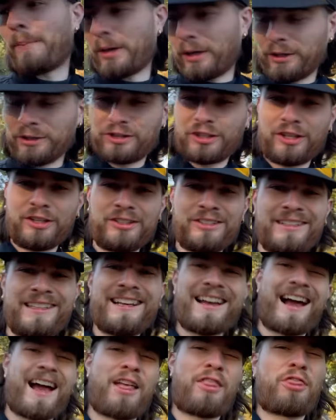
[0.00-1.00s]
per
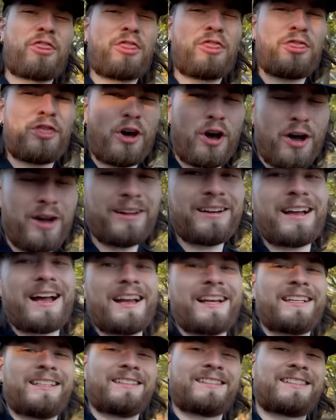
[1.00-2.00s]
jersey. I thought
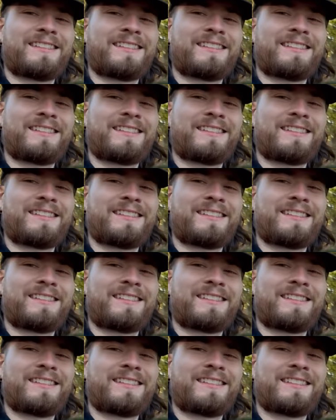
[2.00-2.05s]
I could